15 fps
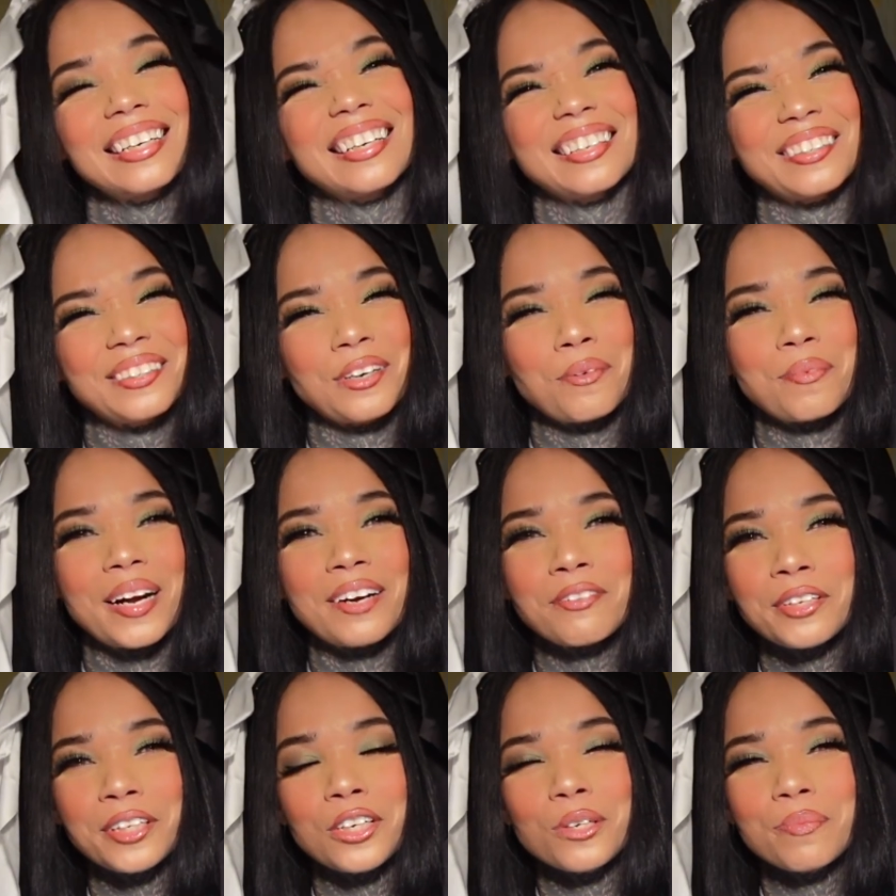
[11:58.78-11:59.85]
I don't know, but I
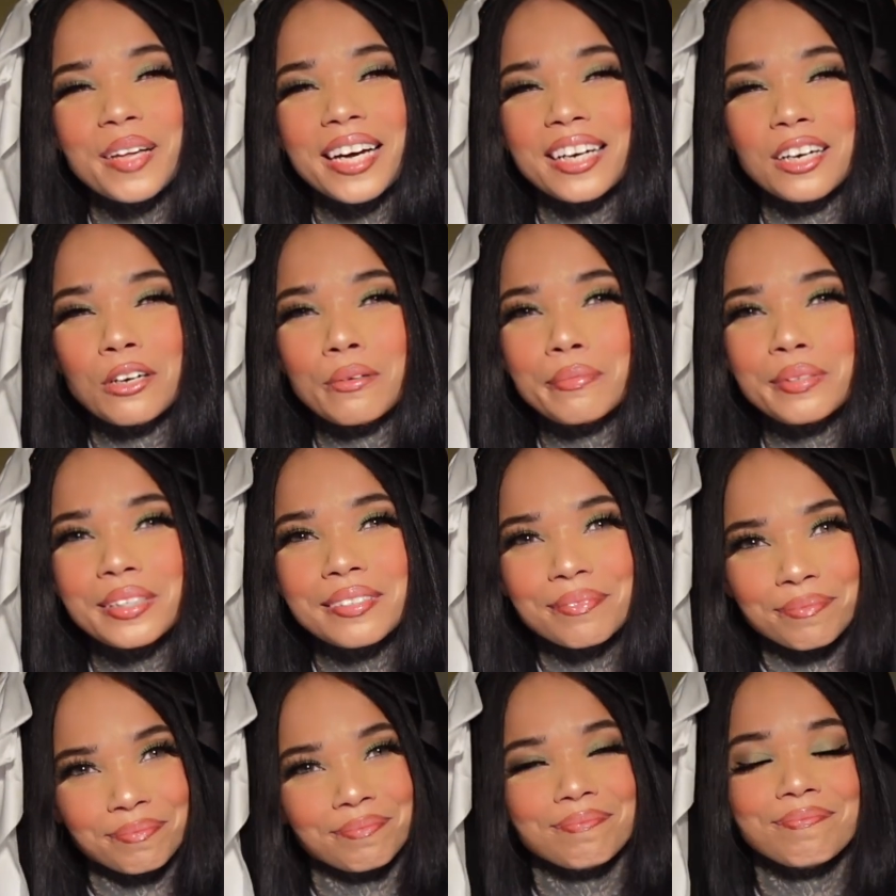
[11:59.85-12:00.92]
really hope that helps.
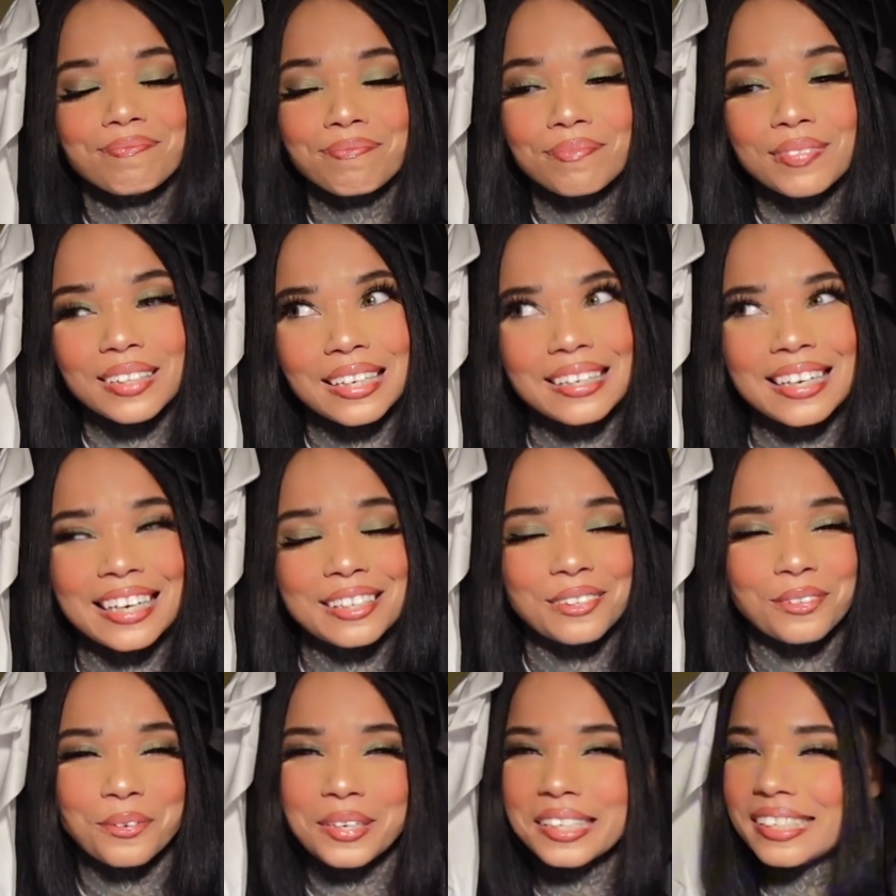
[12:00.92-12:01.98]
Next
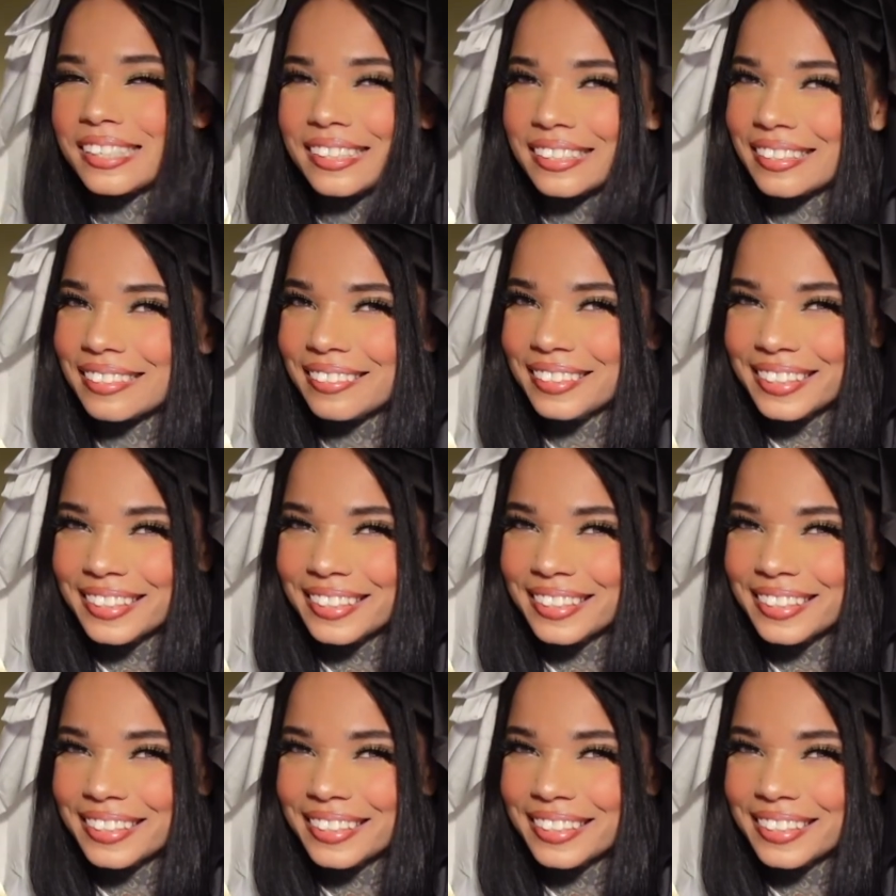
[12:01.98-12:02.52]
question.